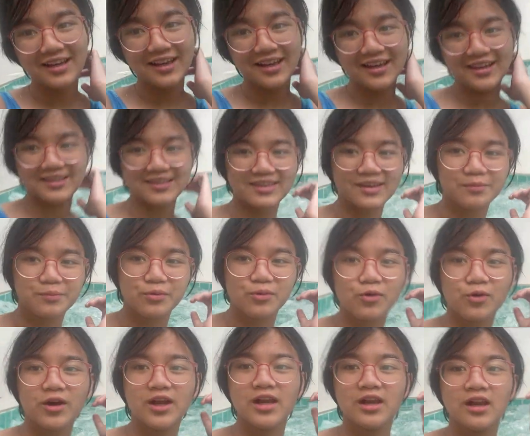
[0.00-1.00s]
In the
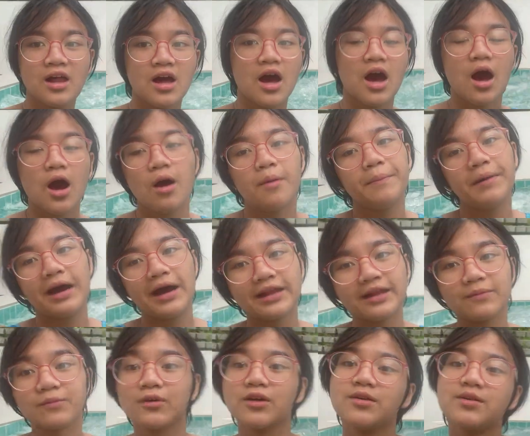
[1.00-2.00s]
pool, but
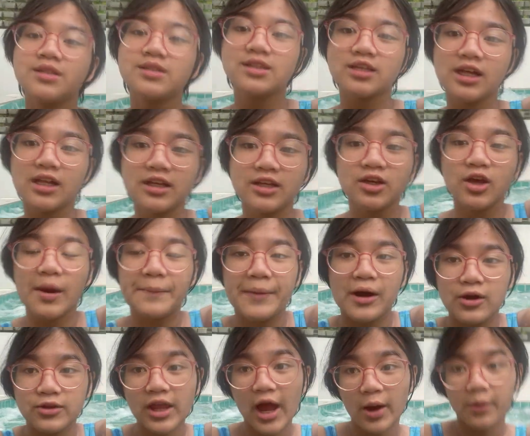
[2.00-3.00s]
I'm going to be telling you
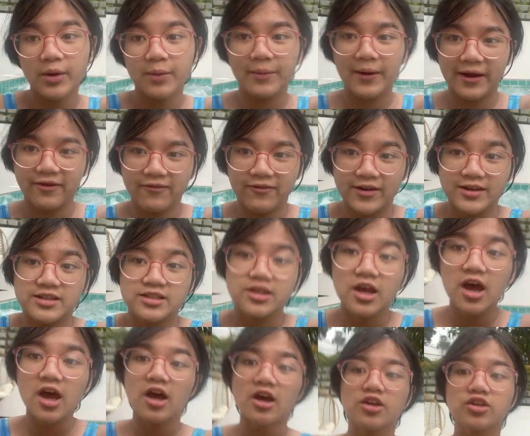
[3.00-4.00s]
about our breakfast.
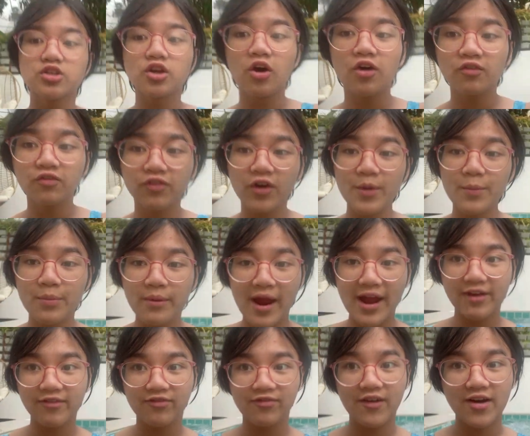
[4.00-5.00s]
So for
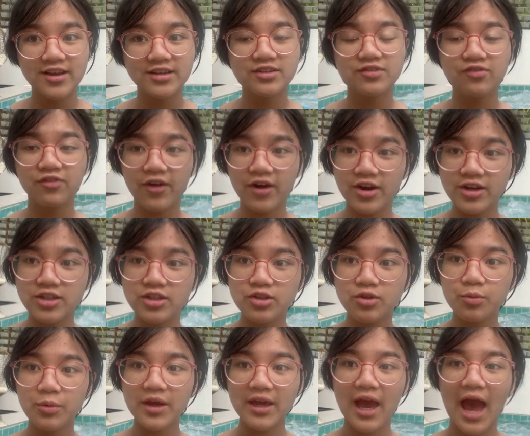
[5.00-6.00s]
breakfast, first
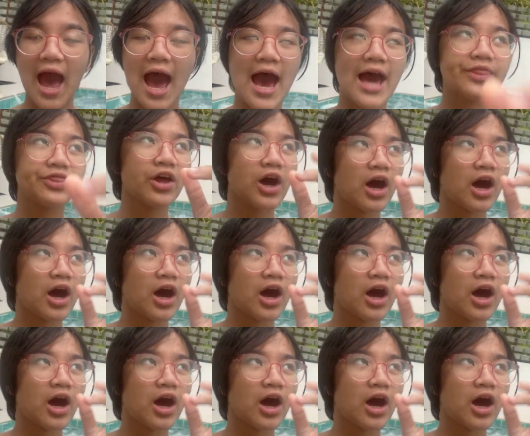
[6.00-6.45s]
we had